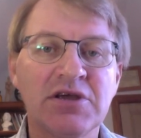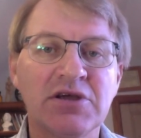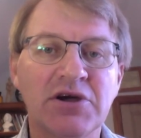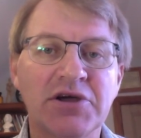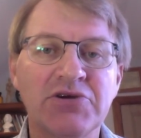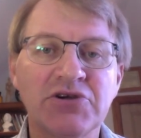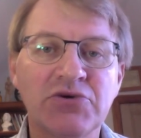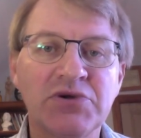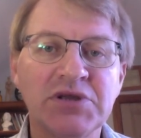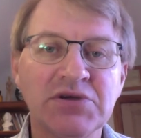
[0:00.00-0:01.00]

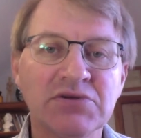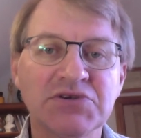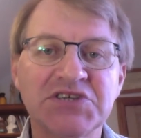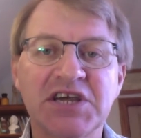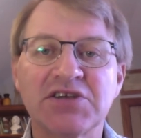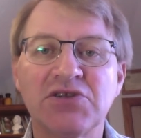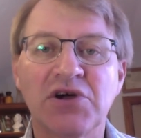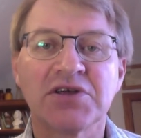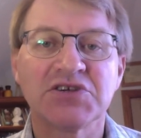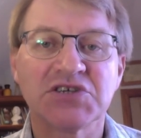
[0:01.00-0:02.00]
iodoquinil,
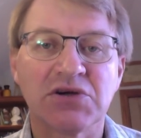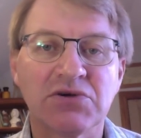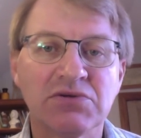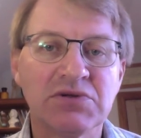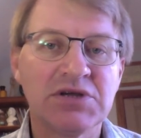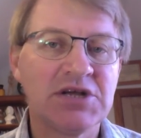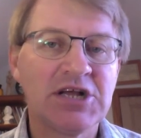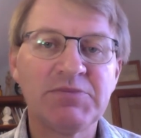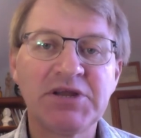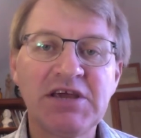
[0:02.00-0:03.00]
secnidazole,
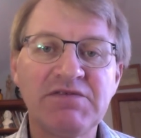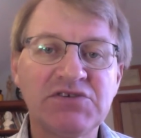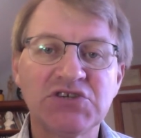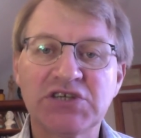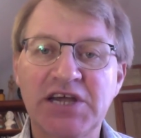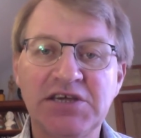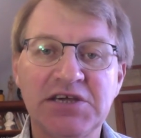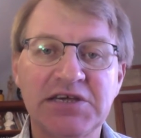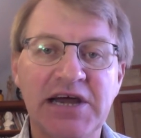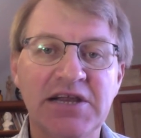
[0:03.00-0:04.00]
but even just
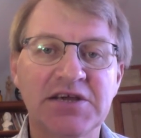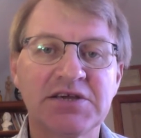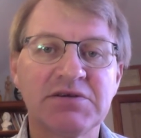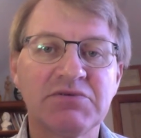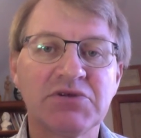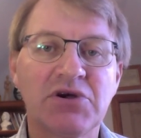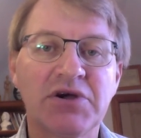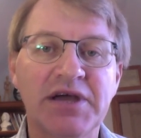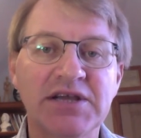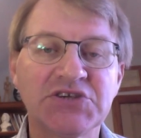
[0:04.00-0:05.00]
taking garlic with a
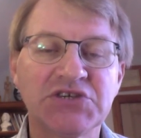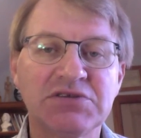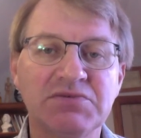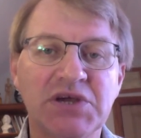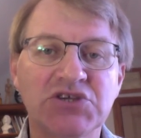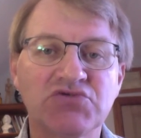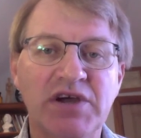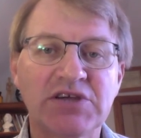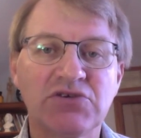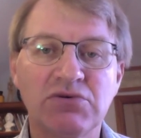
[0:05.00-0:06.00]
high allicin
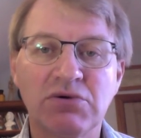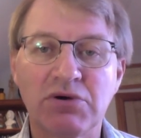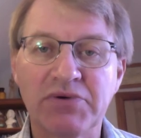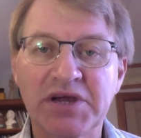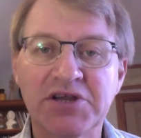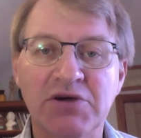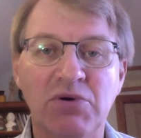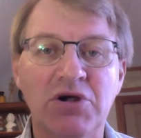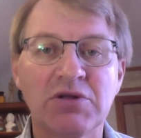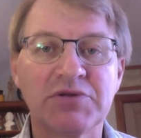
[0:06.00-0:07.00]
extract or oregano
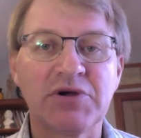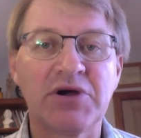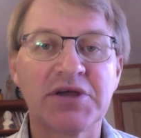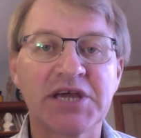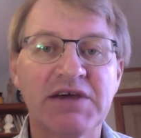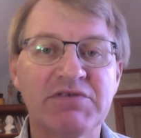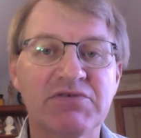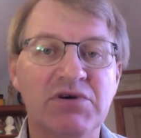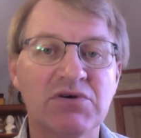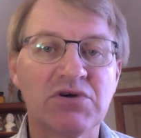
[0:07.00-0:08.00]
oil with a high
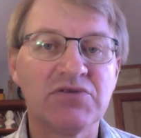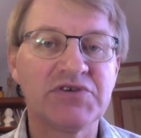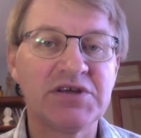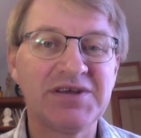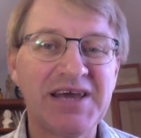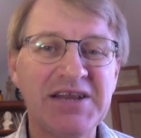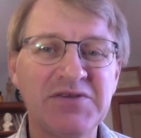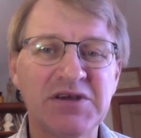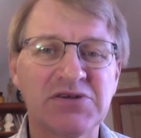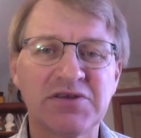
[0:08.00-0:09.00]
cavacrol content,
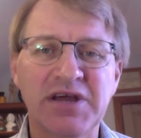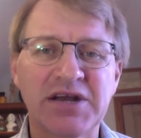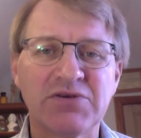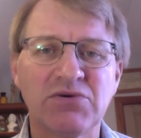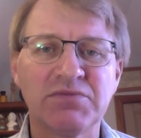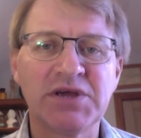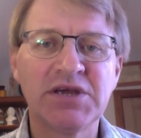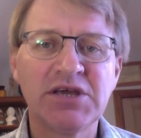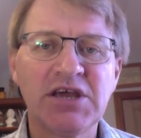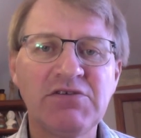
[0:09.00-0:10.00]
anything like that at all.
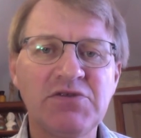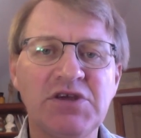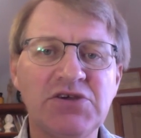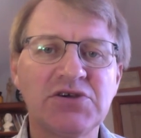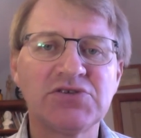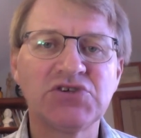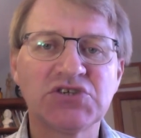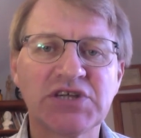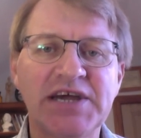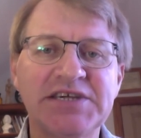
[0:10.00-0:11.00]
If you think you can
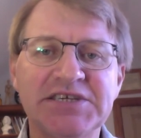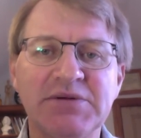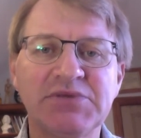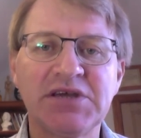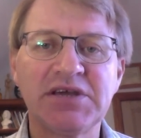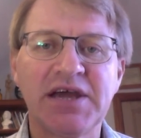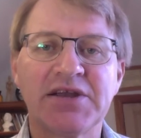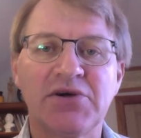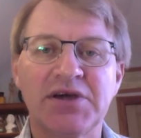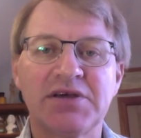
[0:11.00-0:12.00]
just take something and
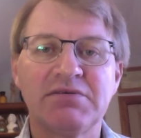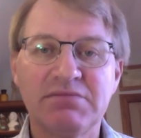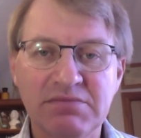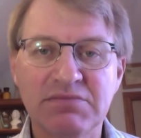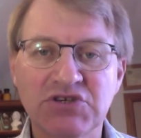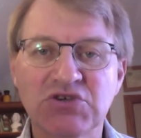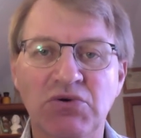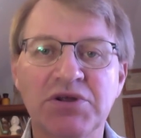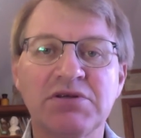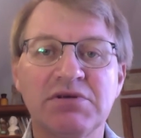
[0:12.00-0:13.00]
like
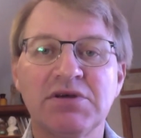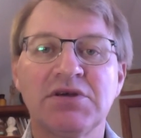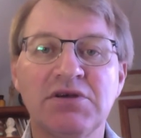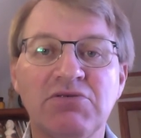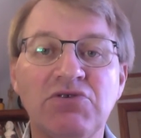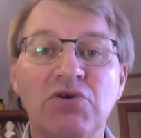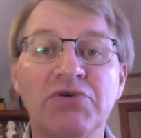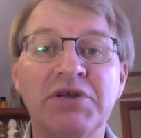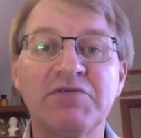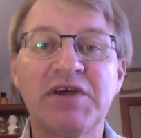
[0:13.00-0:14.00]
sort it, you're
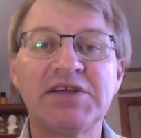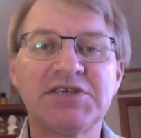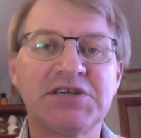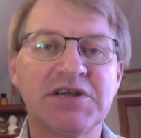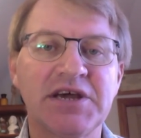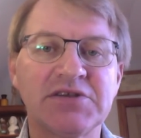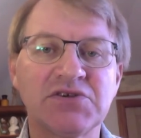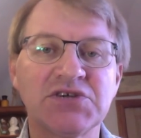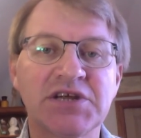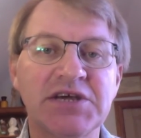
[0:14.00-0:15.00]
in fantasy land,
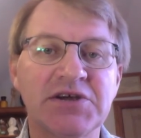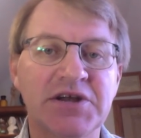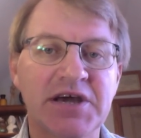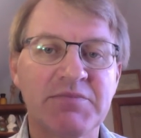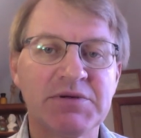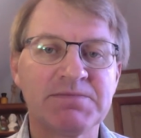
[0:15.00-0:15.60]
because it ain't going to happen.